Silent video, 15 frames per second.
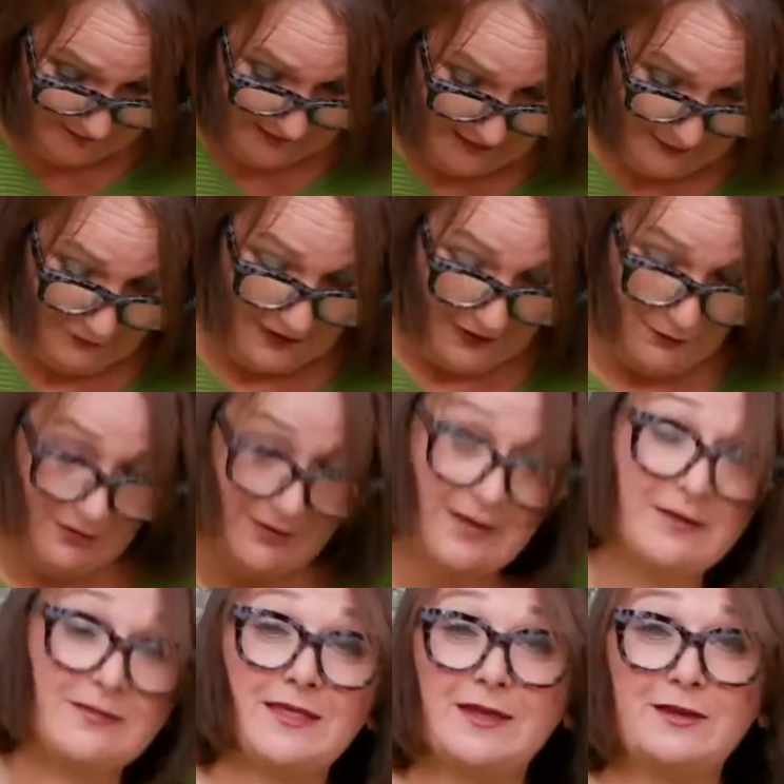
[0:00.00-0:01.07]

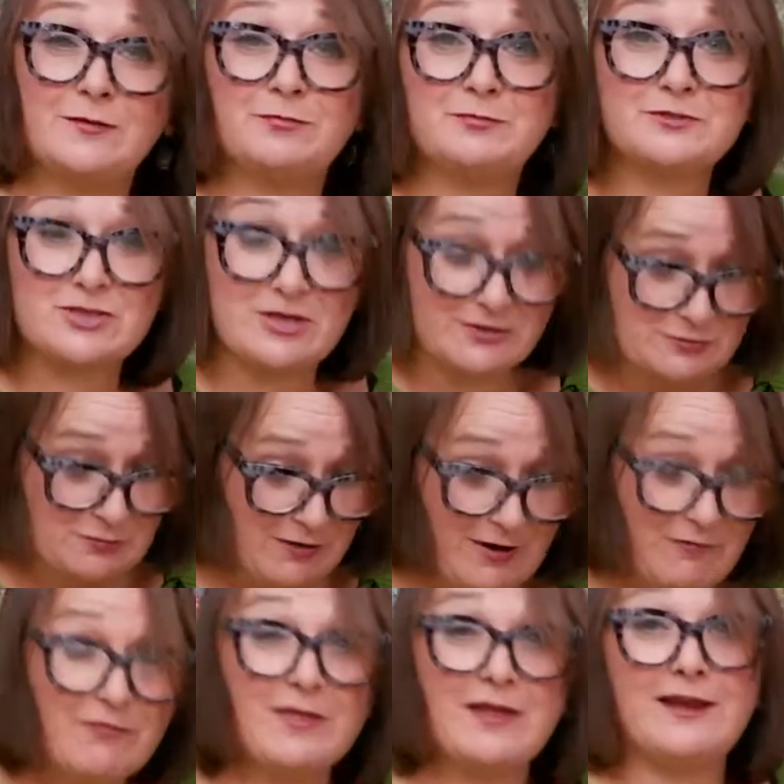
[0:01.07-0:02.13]
They could charge
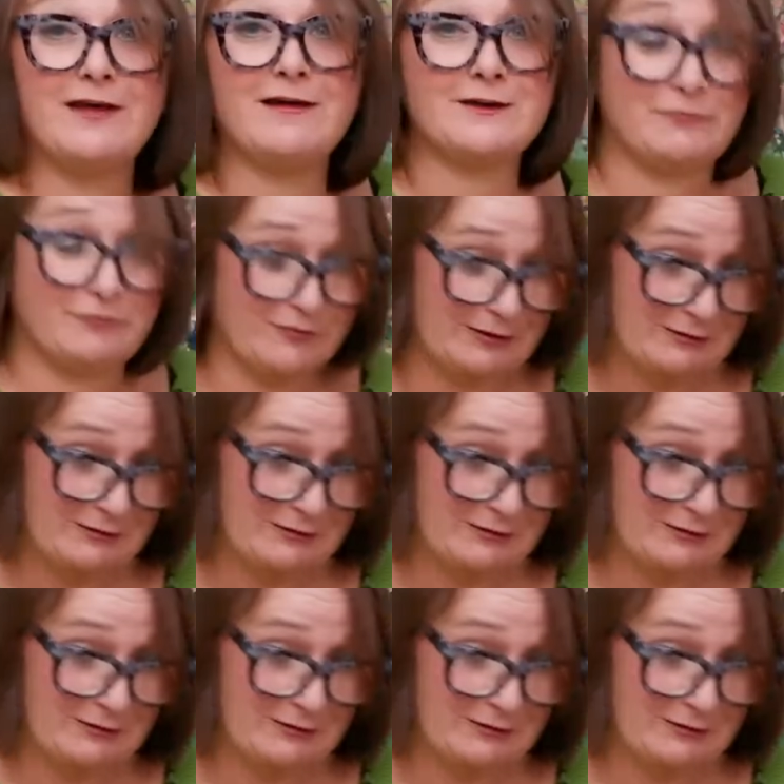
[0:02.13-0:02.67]
whatever they liked for it